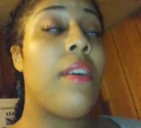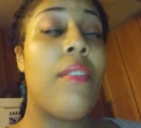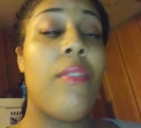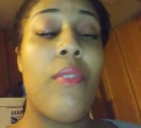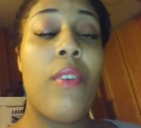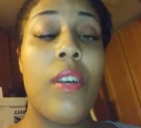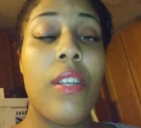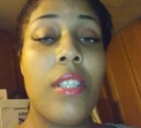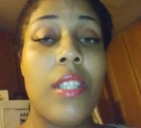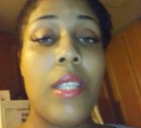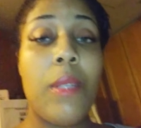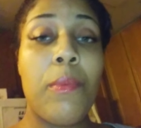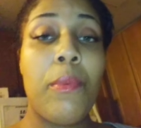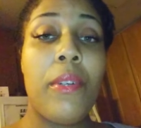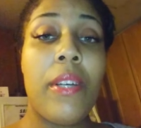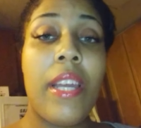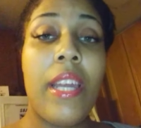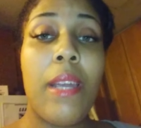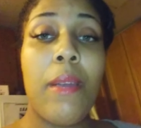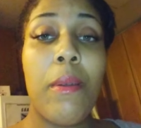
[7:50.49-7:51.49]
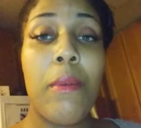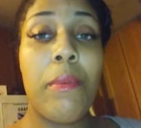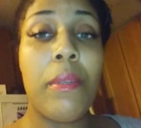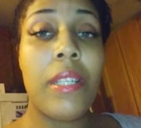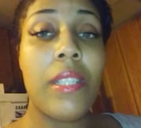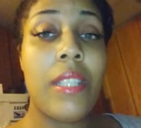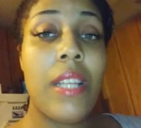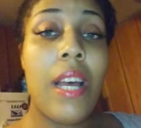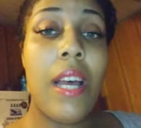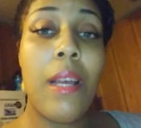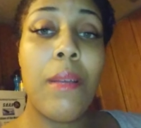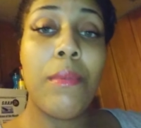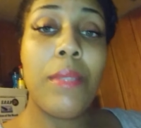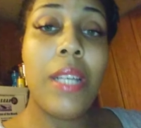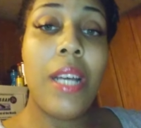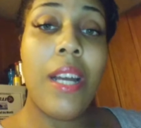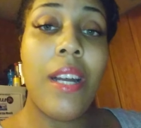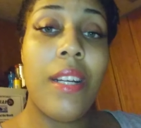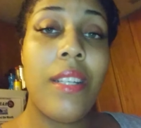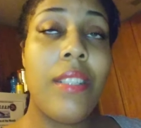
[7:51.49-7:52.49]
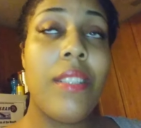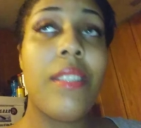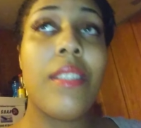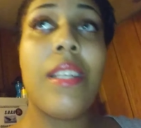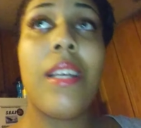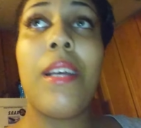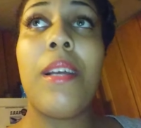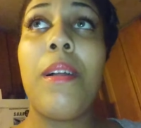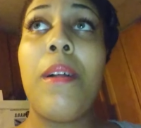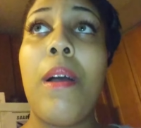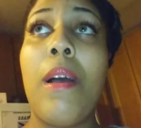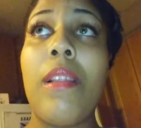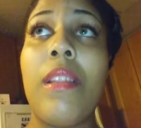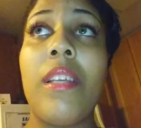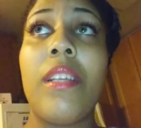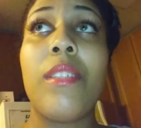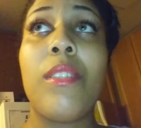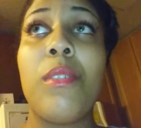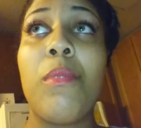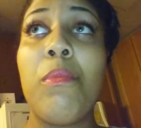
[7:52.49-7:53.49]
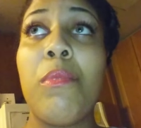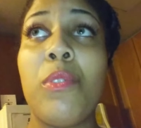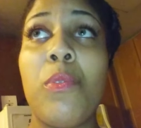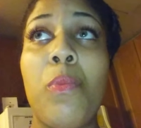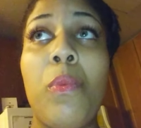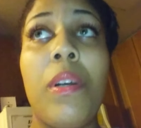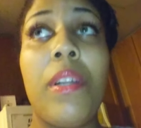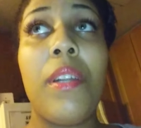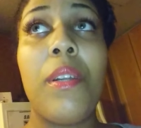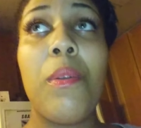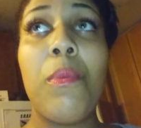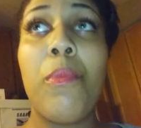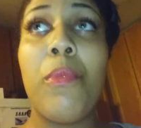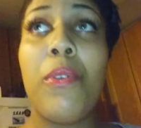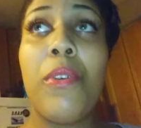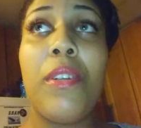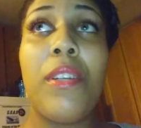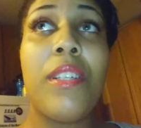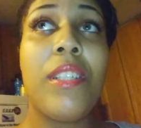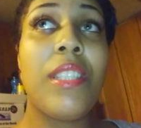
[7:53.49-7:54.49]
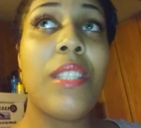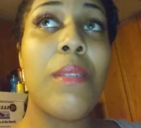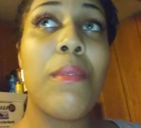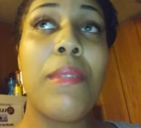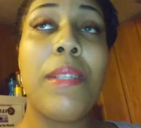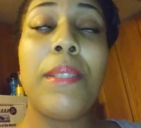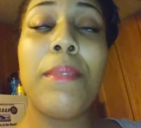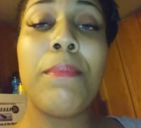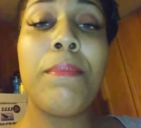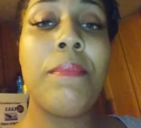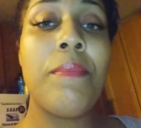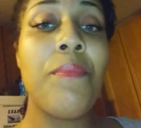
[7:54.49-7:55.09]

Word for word: fall asleep on camera because I'm tired. It's like, I think it's almost 1 in the morning or something.